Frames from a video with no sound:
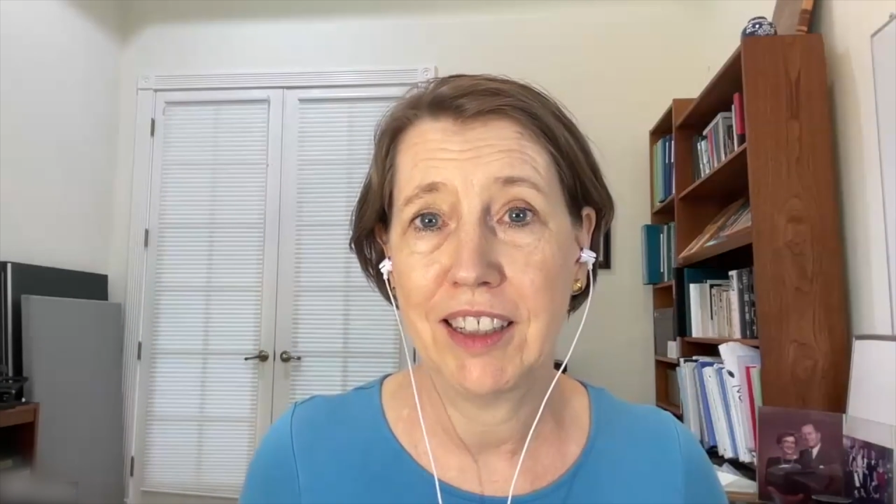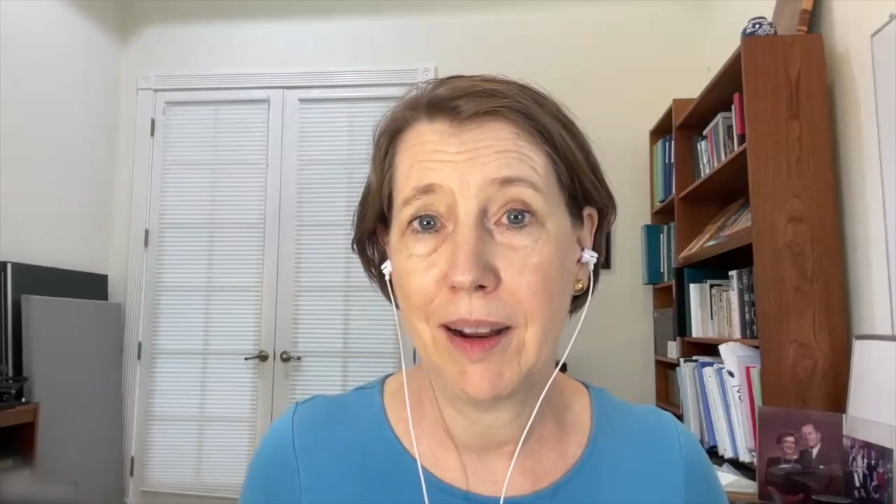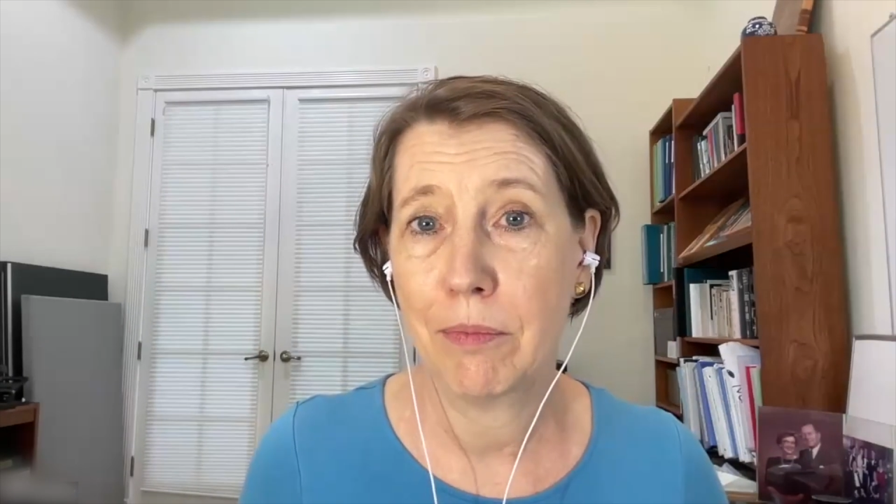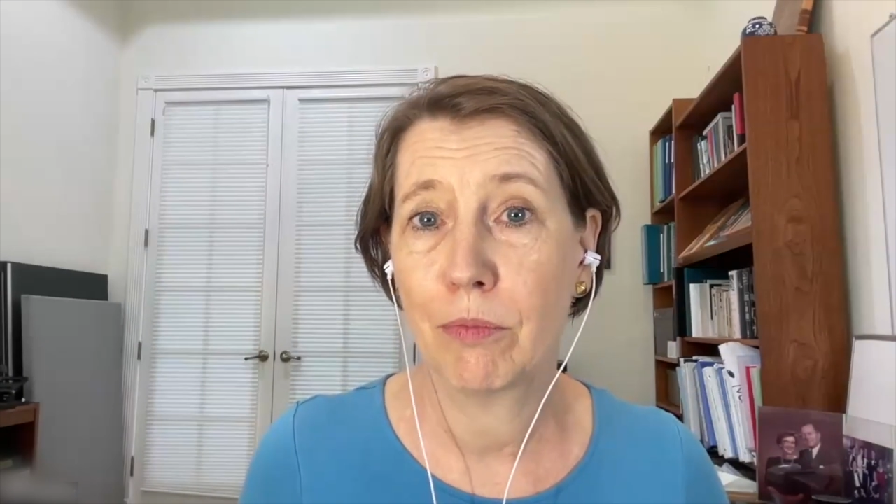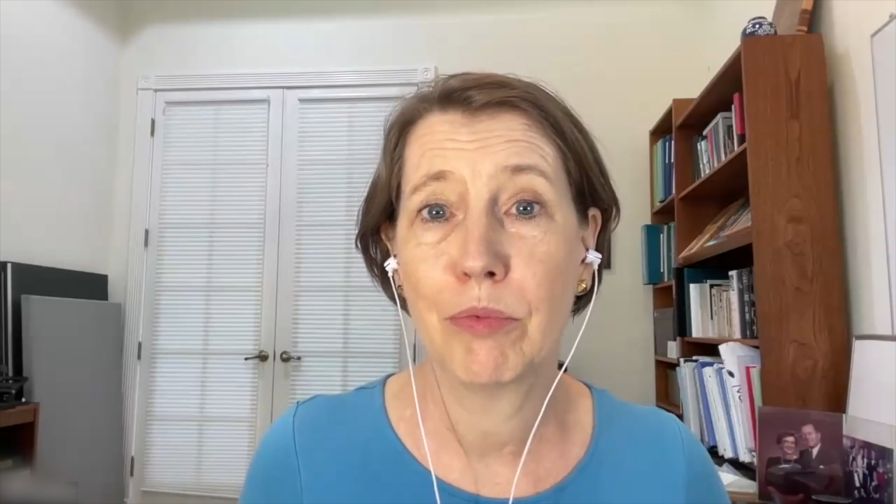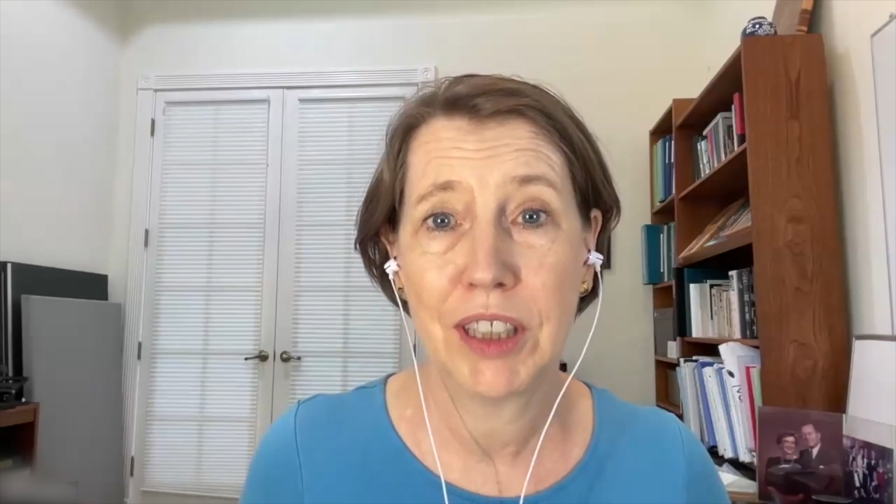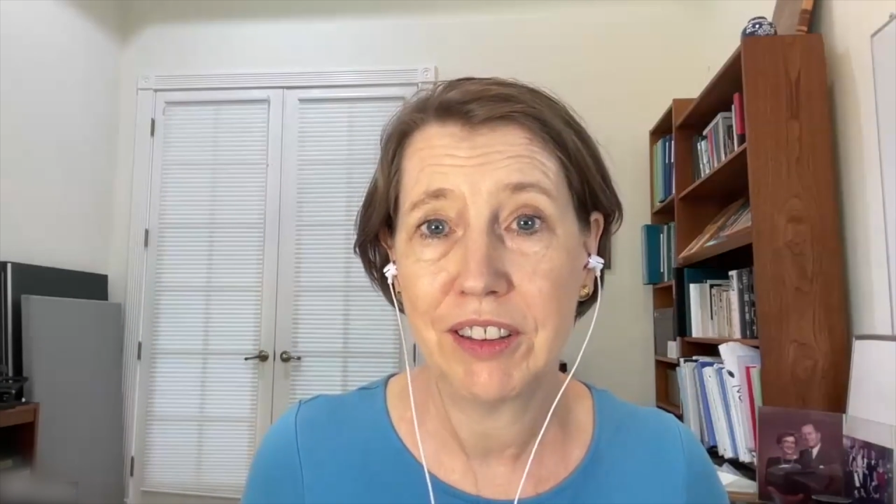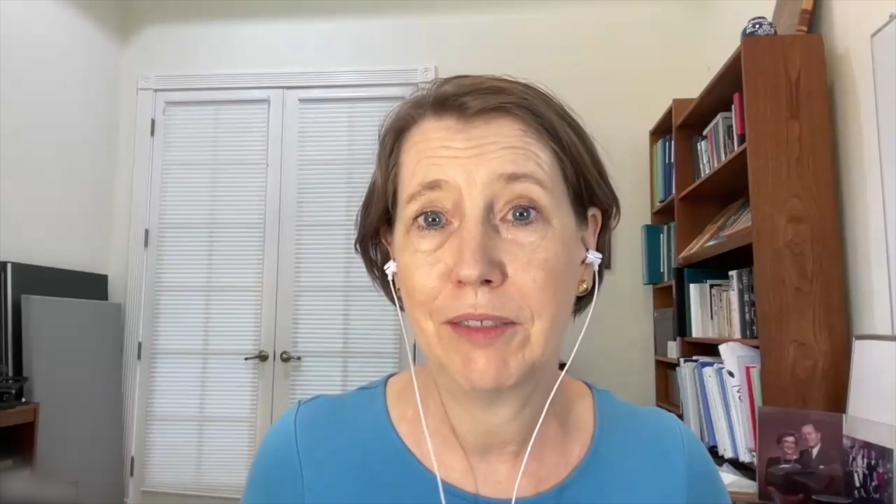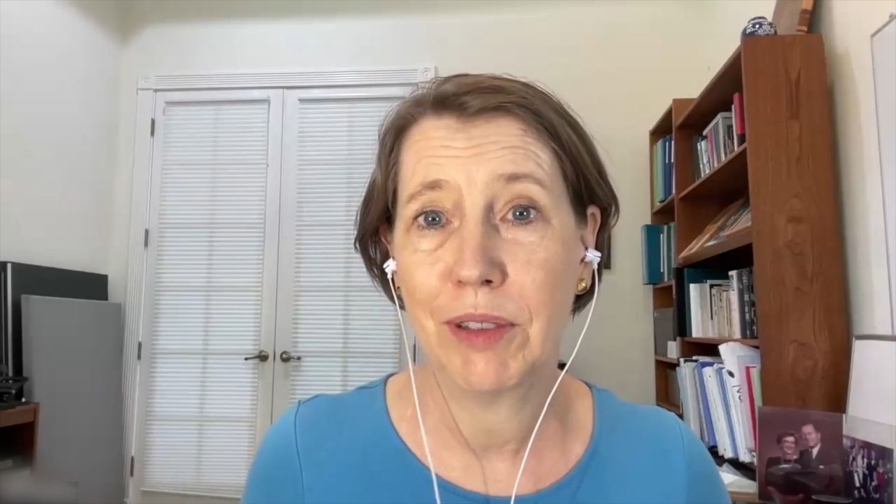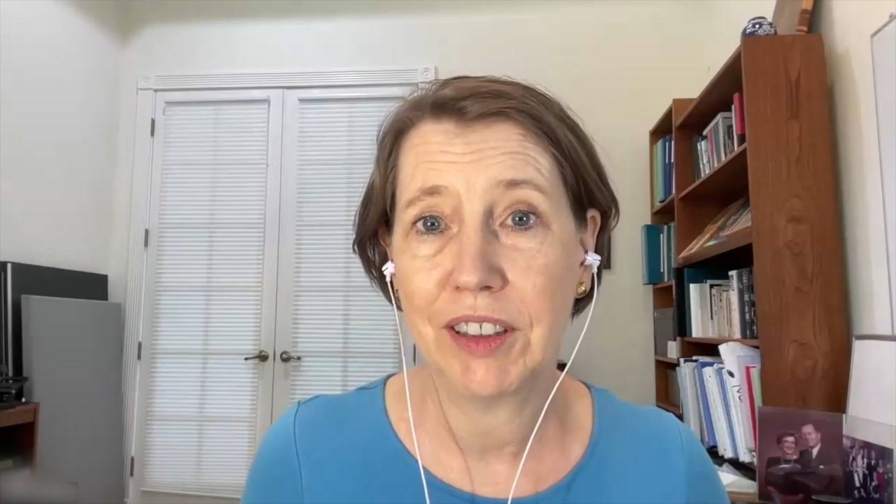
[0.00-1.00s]
And I'm
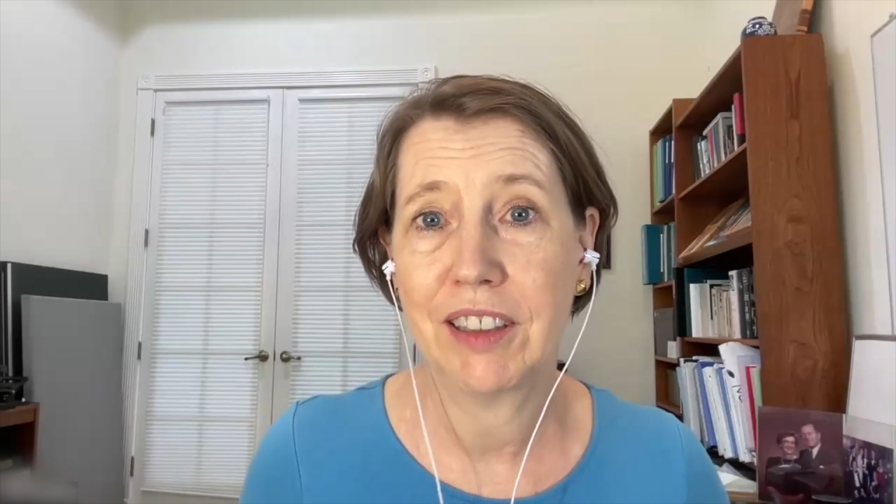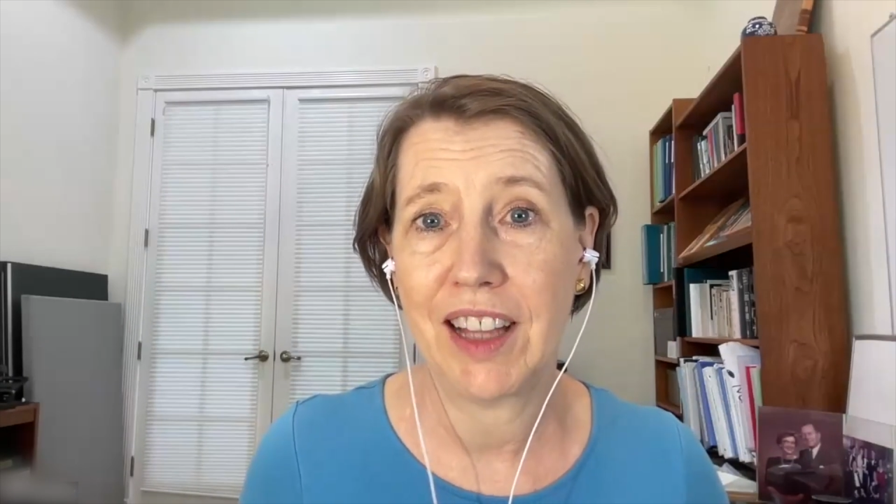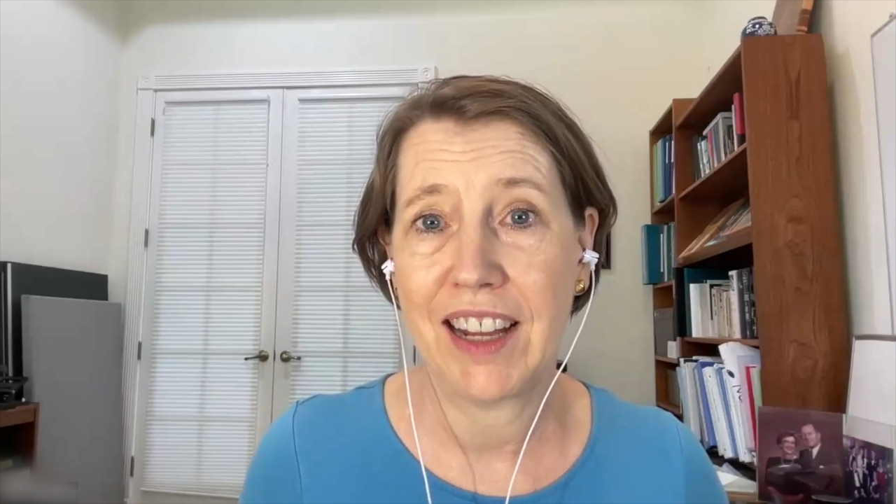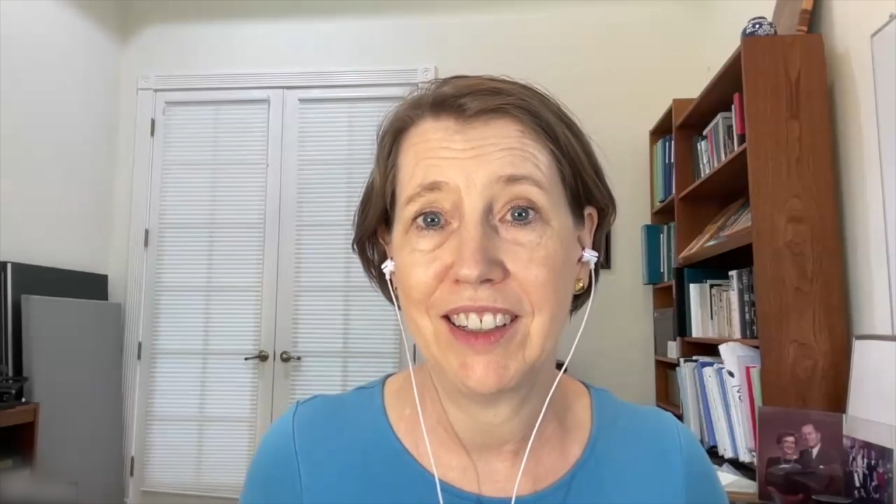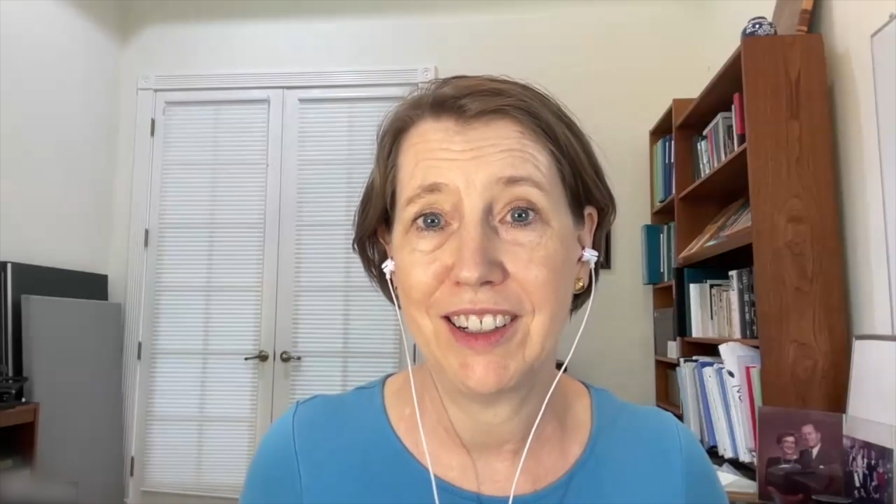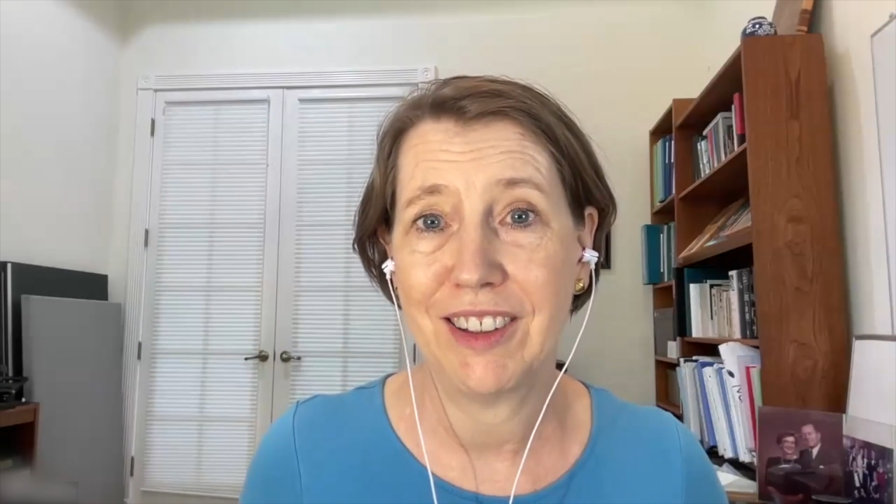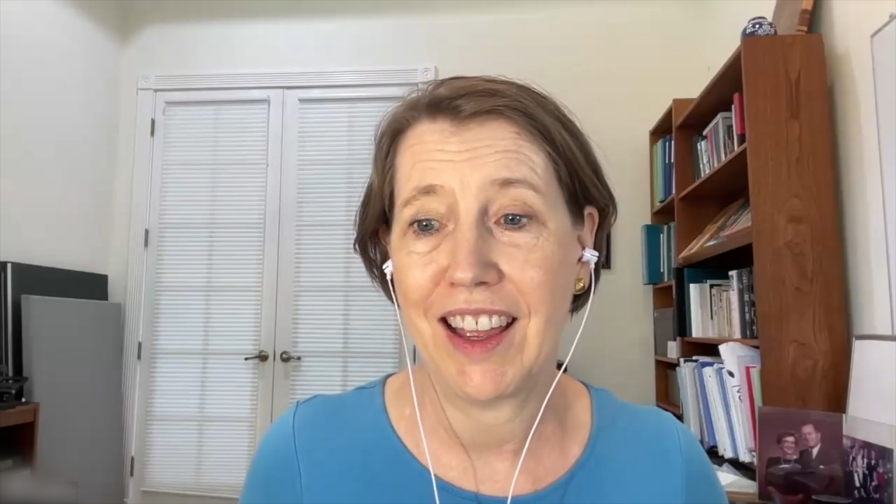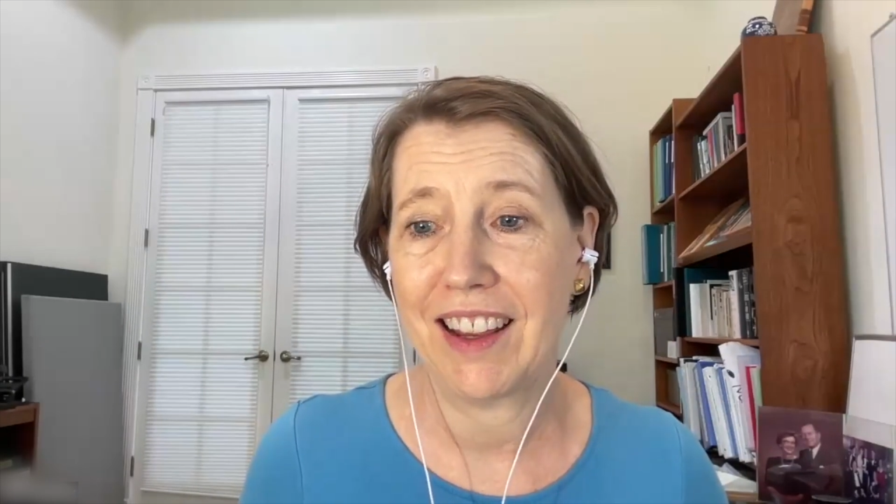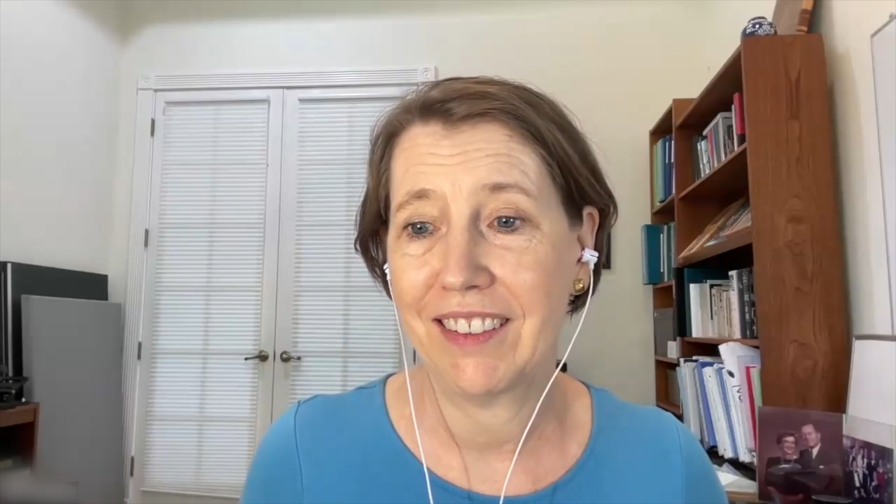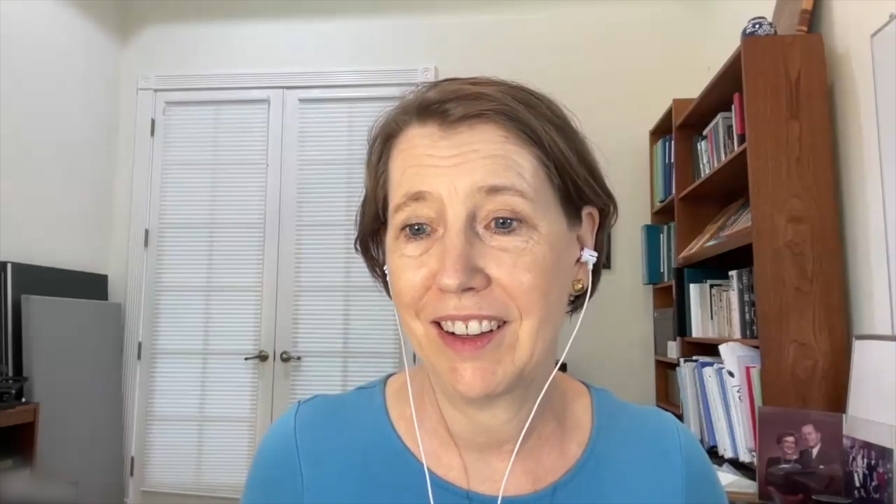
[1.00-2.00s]
really, really glad to hear
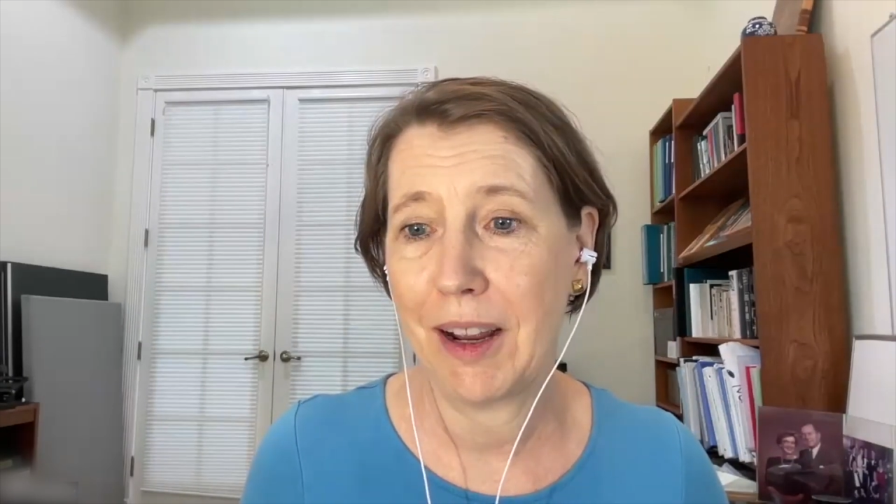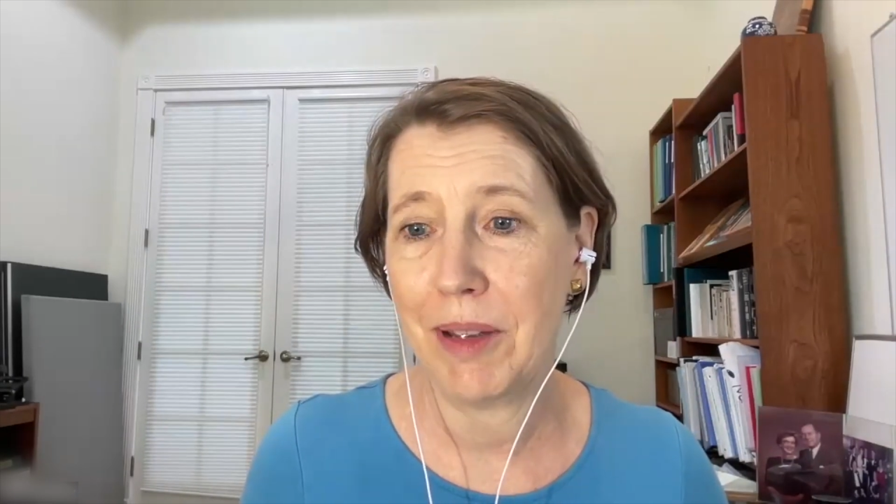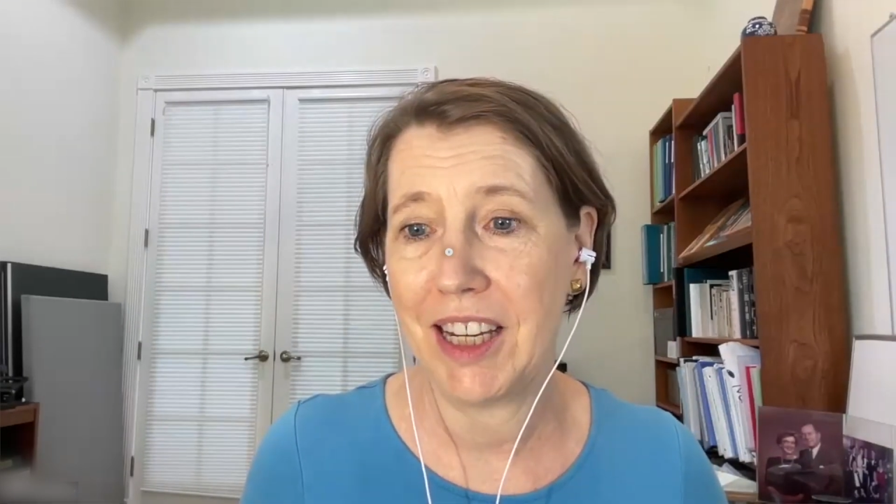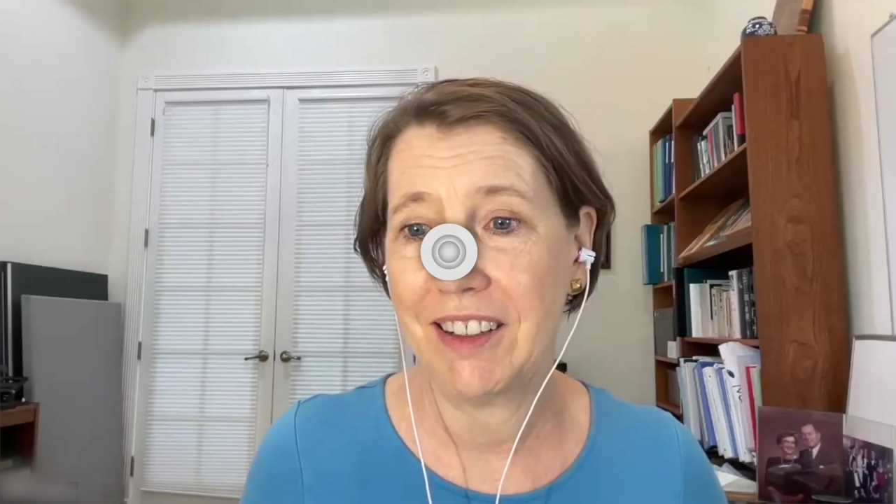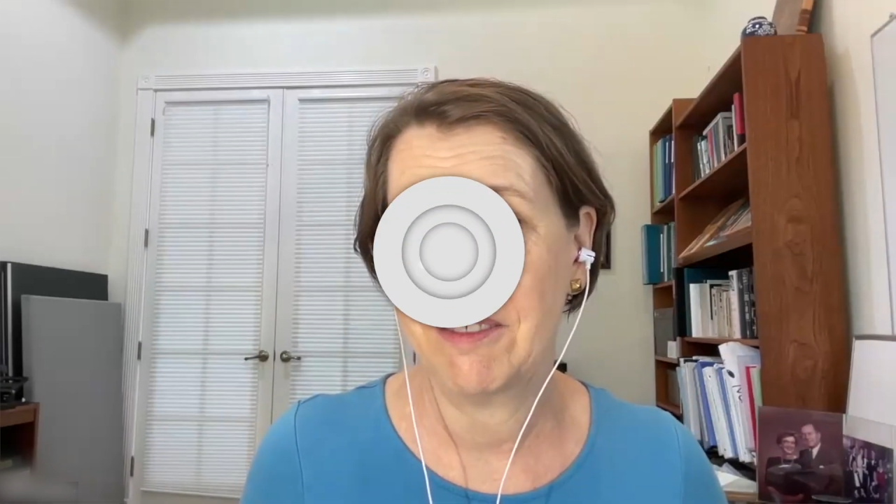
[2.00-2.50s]
that. I mean,